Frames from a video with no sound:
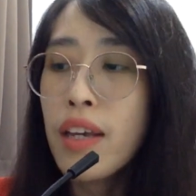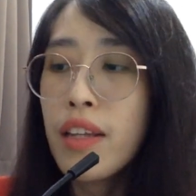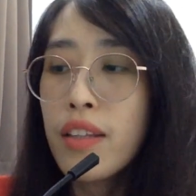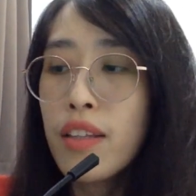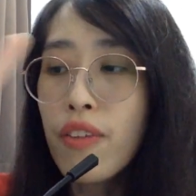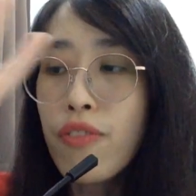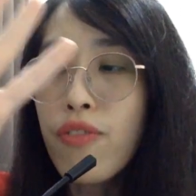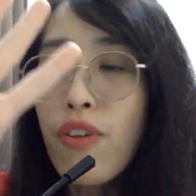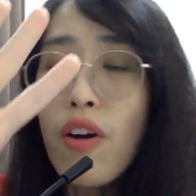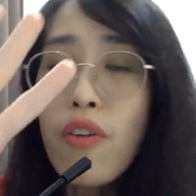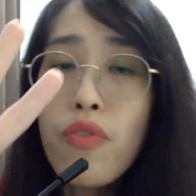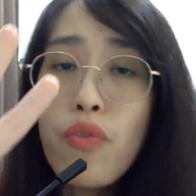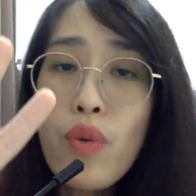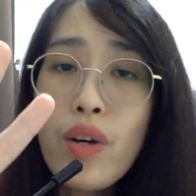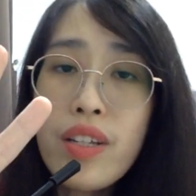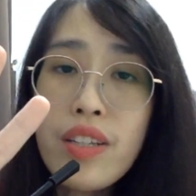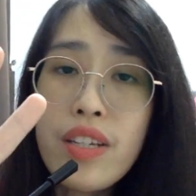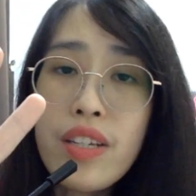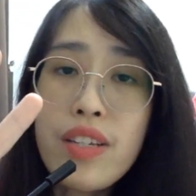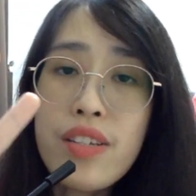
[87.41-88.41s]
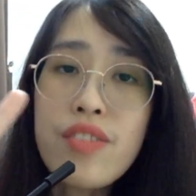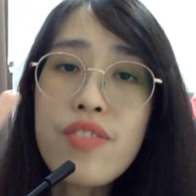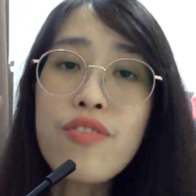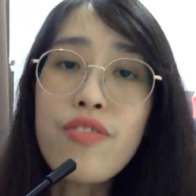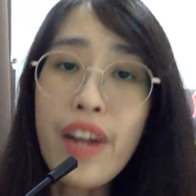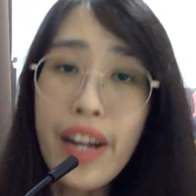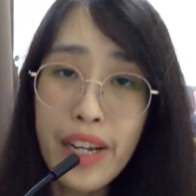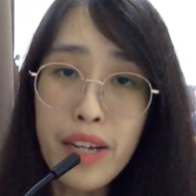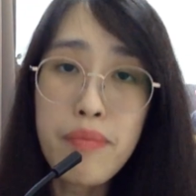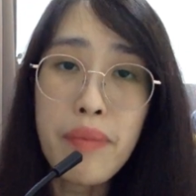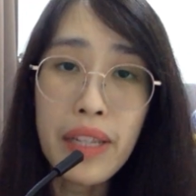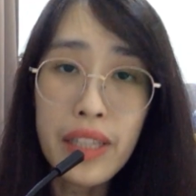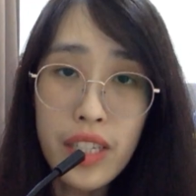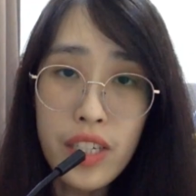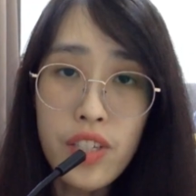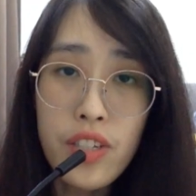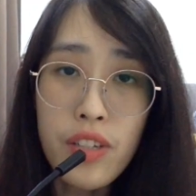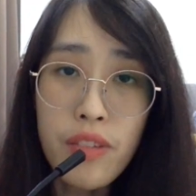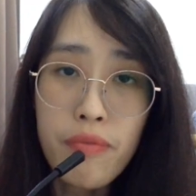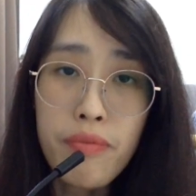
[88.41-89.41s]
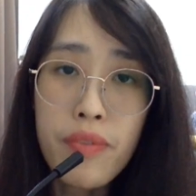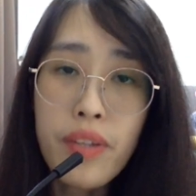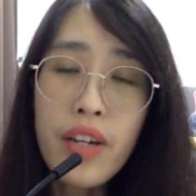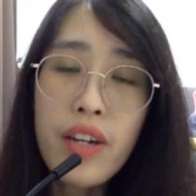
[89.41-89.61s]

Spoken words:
The fourth word is recommendation.